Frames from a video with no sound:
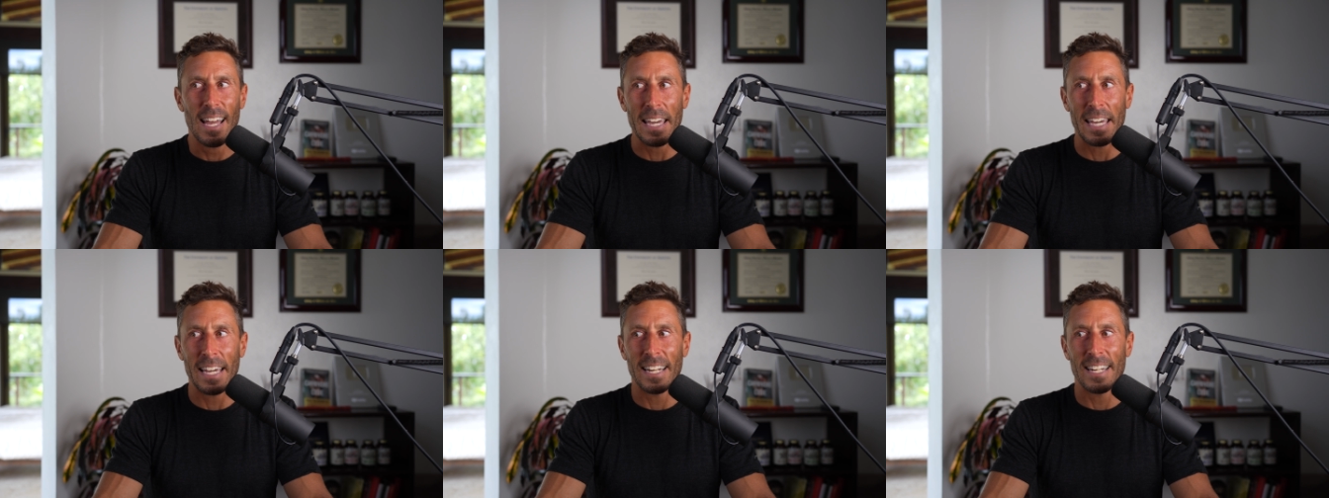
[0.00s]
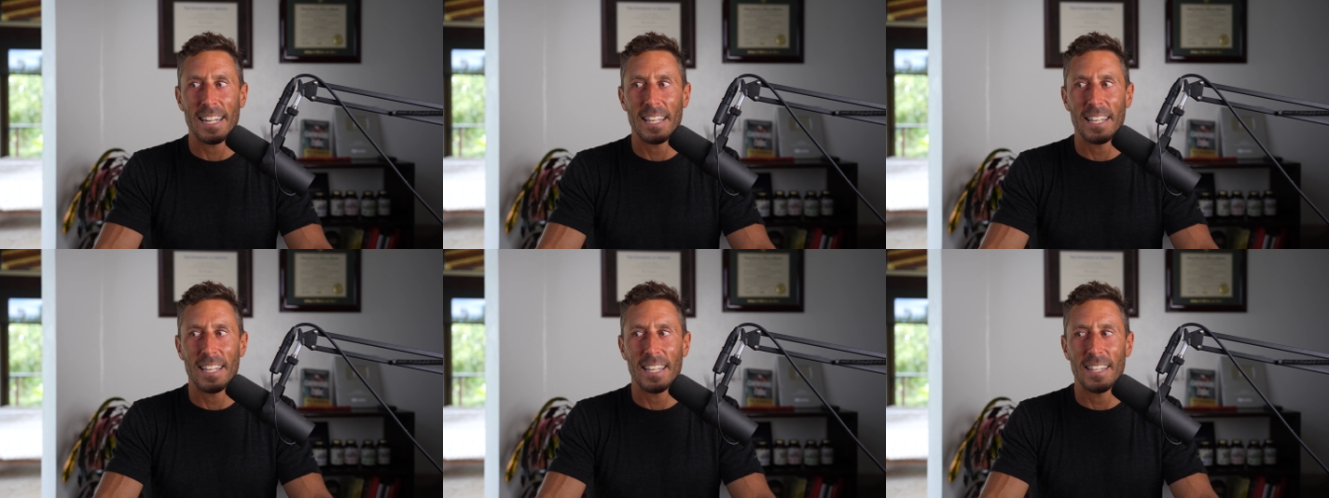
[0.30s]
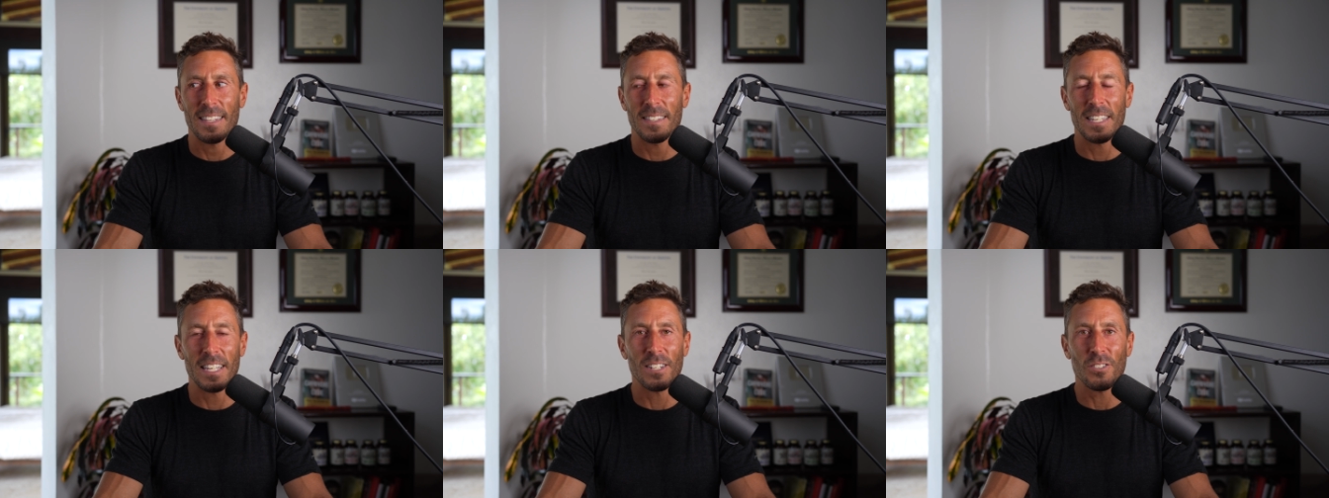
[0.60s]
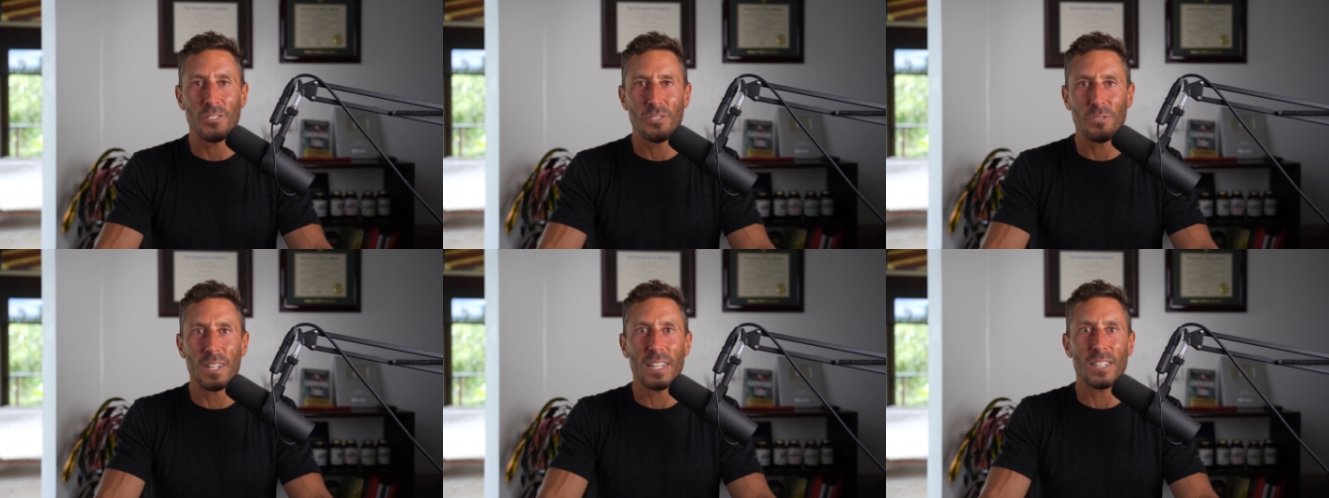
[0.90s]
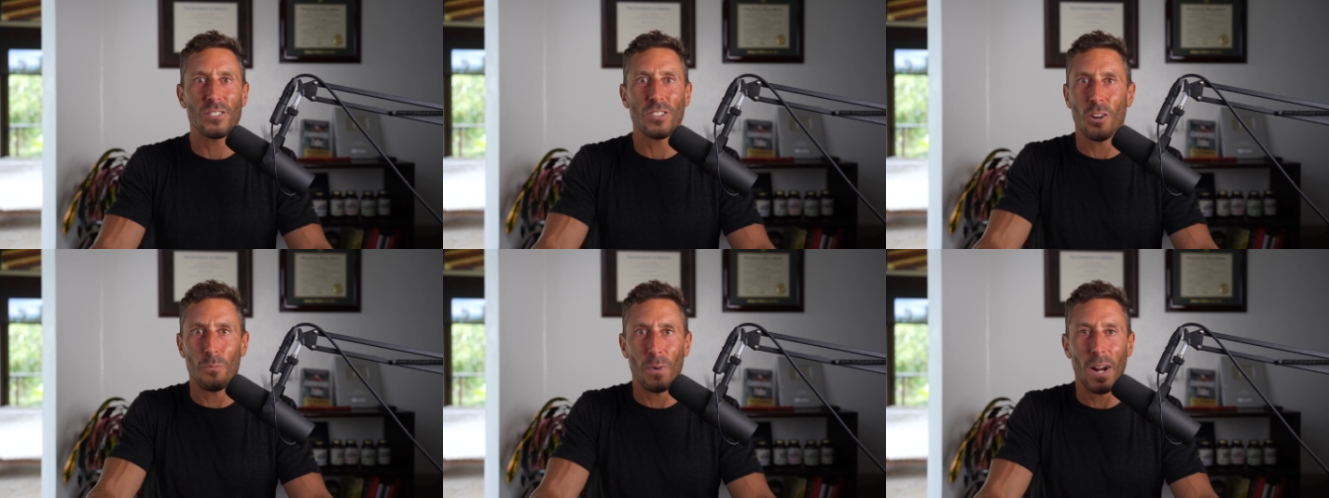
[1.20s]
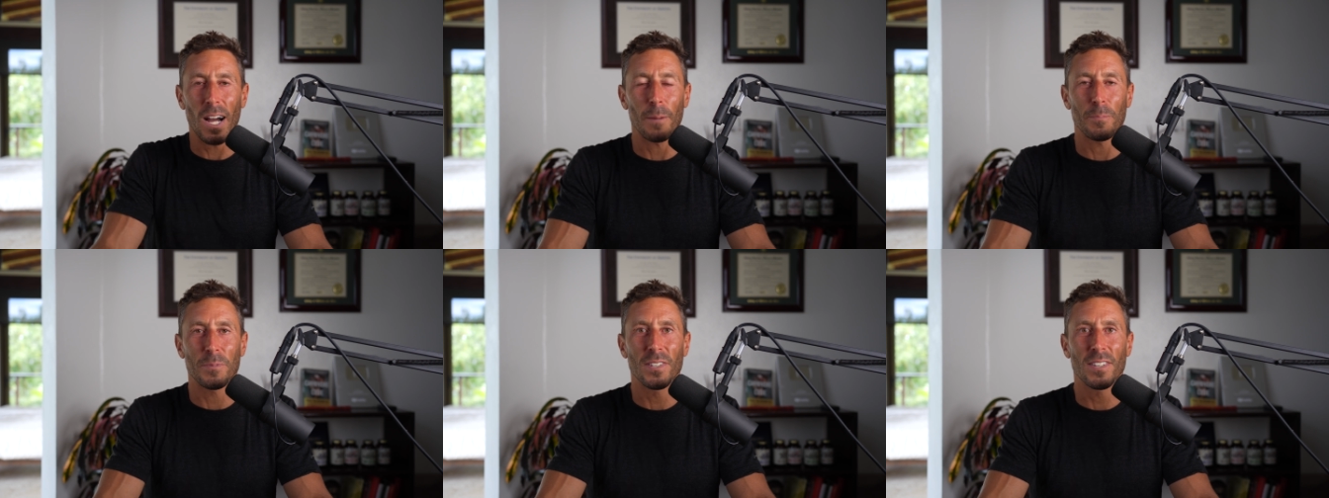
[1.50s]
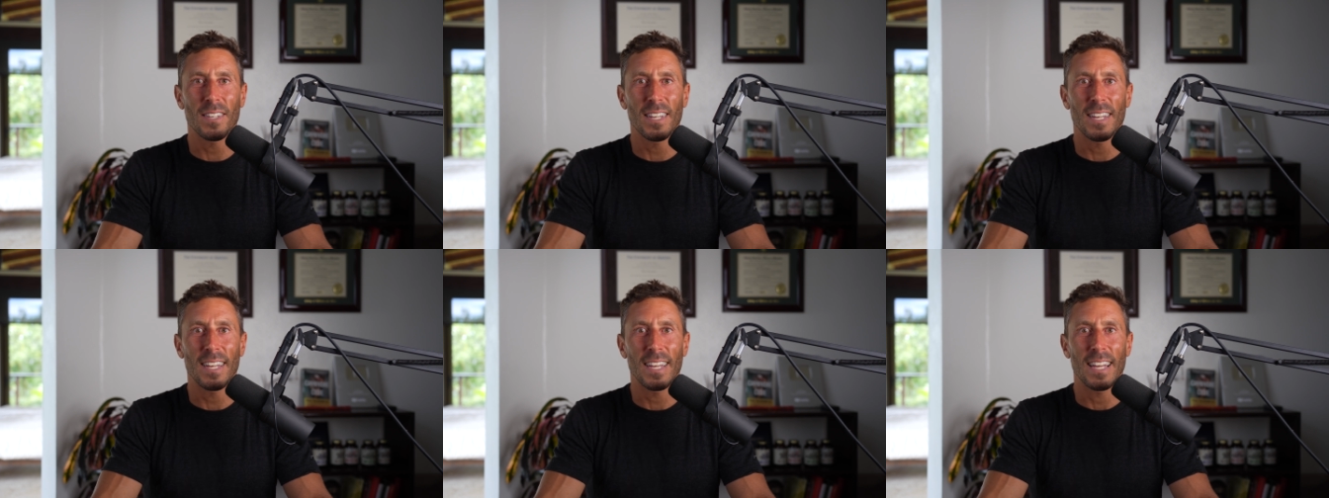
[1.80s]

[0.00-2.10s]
And the industry is corrupt.